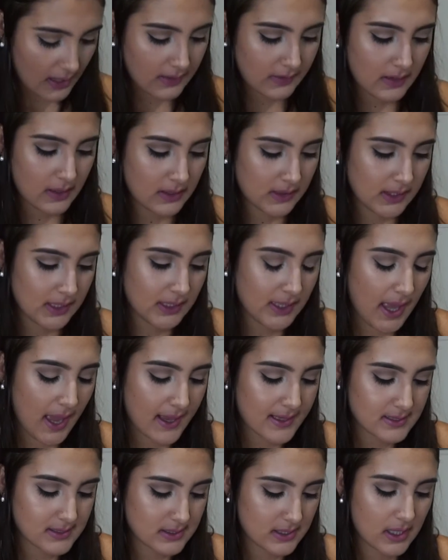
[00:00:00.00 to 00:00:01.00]
And then the
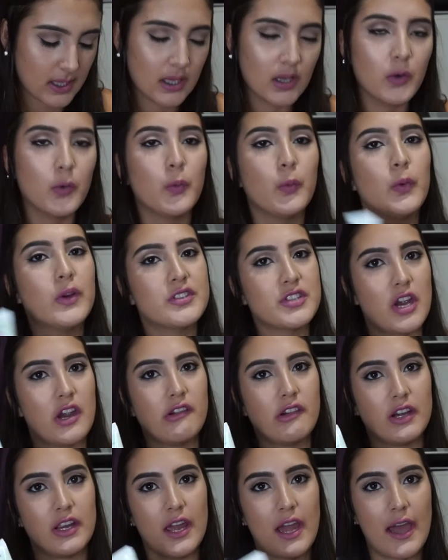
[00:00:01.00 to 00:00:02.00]
last thing, which I
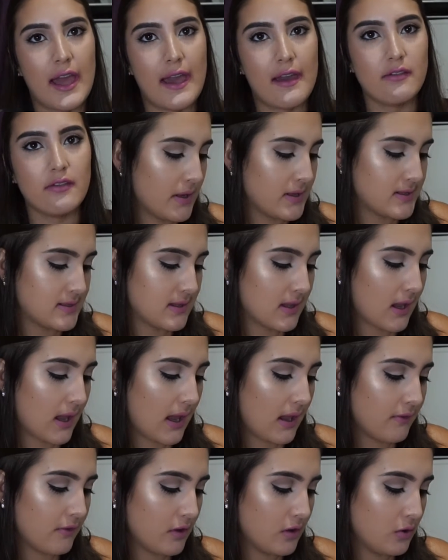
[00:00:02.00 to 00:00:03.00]
already have, it's the
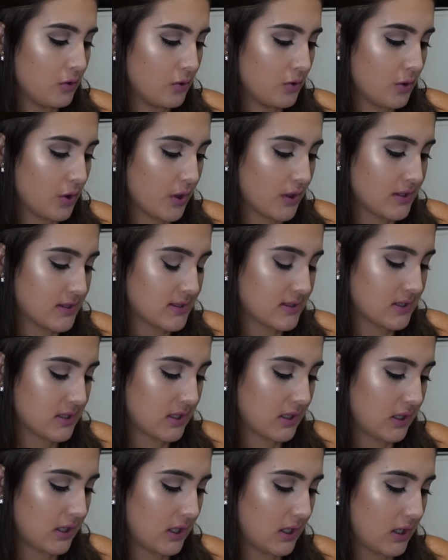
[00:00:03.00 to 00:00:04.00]
Ava New York
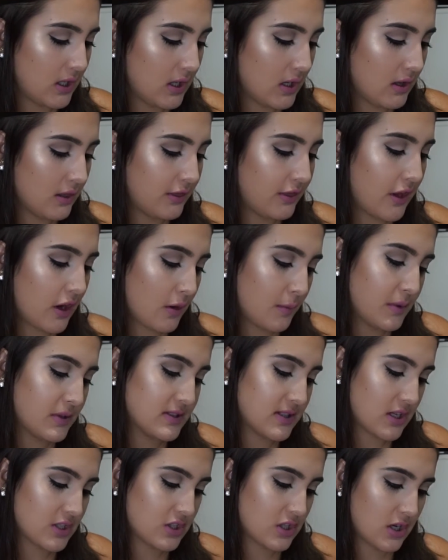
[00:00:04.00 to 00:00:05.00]
City Therapy
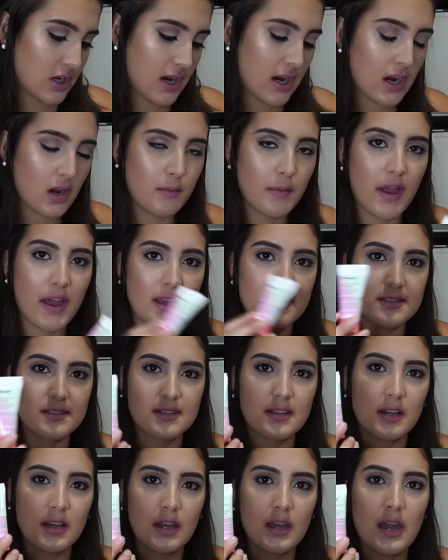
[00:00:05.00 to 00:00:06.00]
Session Hair
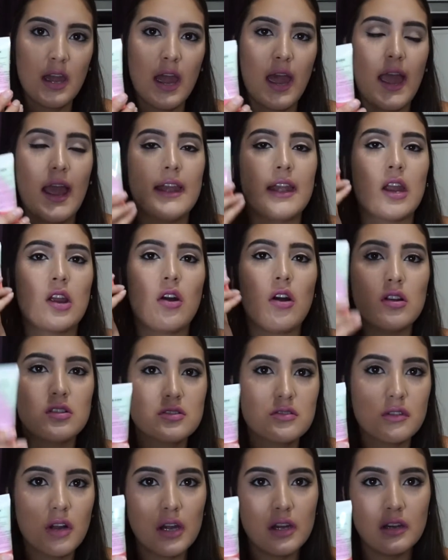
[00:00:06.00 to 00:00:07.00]
Mask. And I
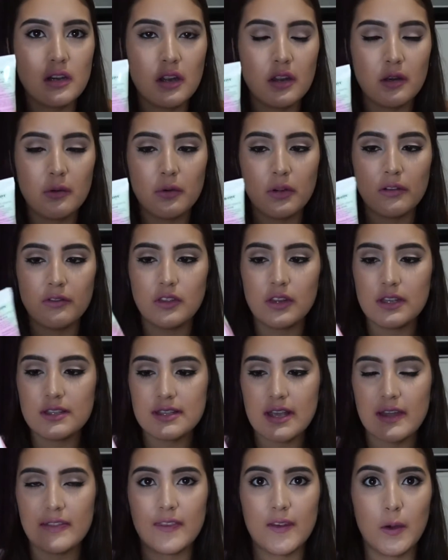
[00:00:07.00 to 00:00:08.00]
also got another one of these
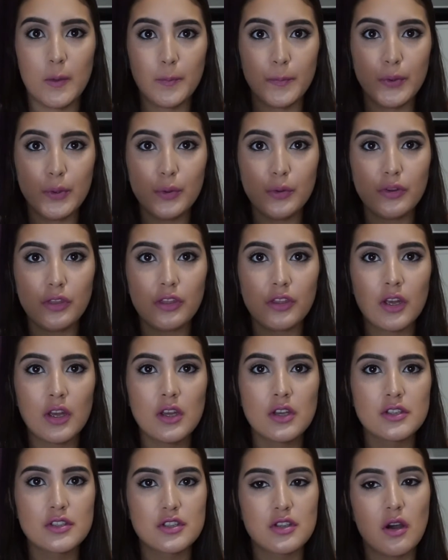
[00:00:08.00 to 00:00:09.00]
at their booth,
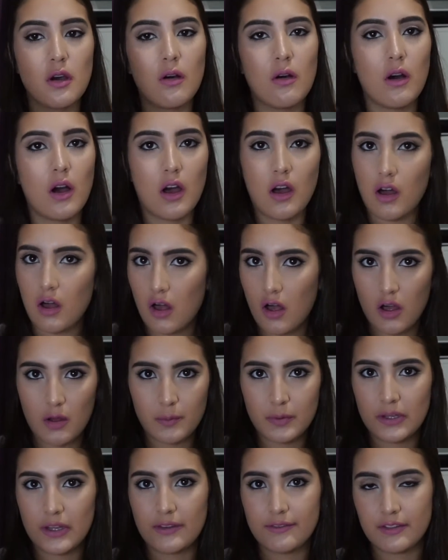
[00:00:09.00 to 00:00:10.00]
so I'll
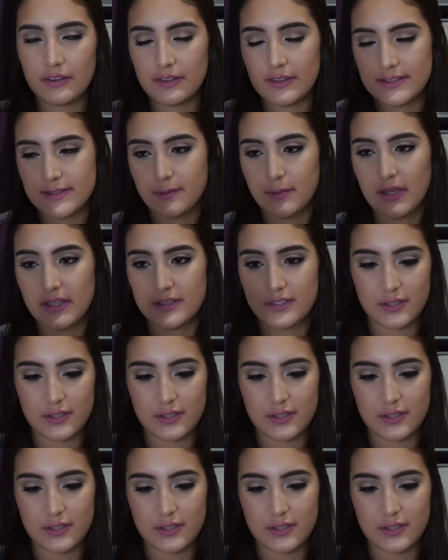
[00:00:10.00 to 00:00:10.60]
be giving this away